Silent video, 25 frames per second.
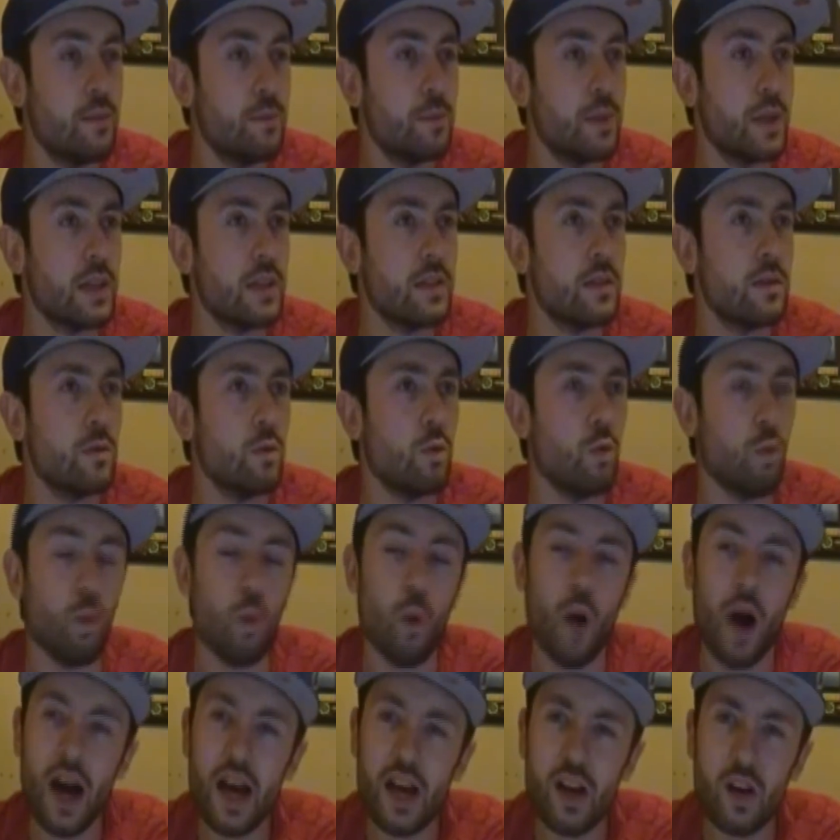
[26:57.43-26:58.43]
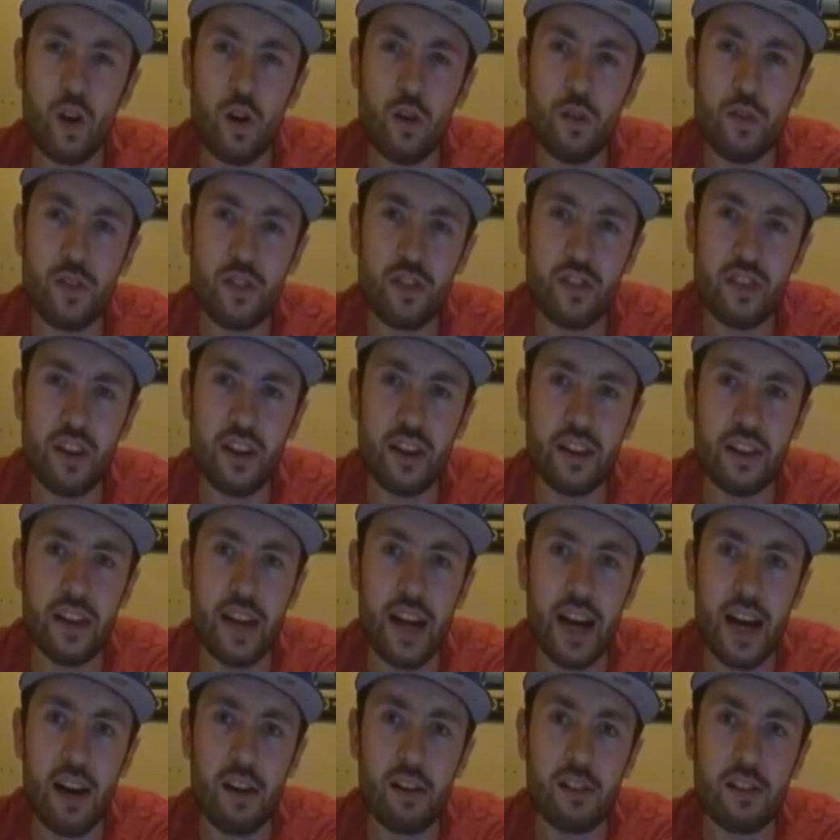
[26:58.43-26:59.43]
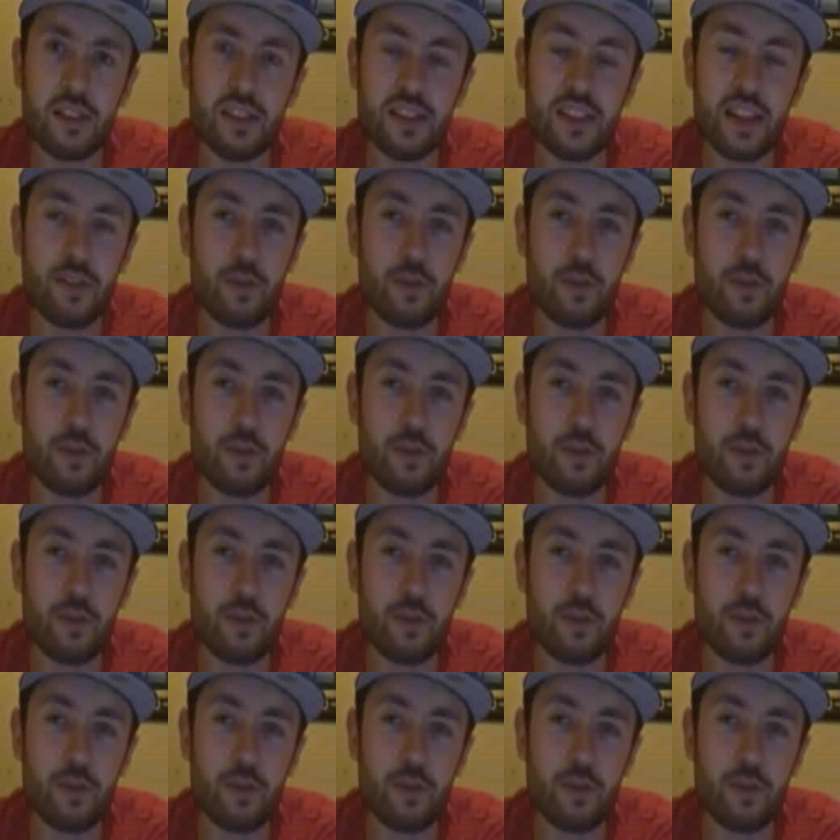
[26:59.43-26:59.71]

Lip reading: But why all of a sudden now is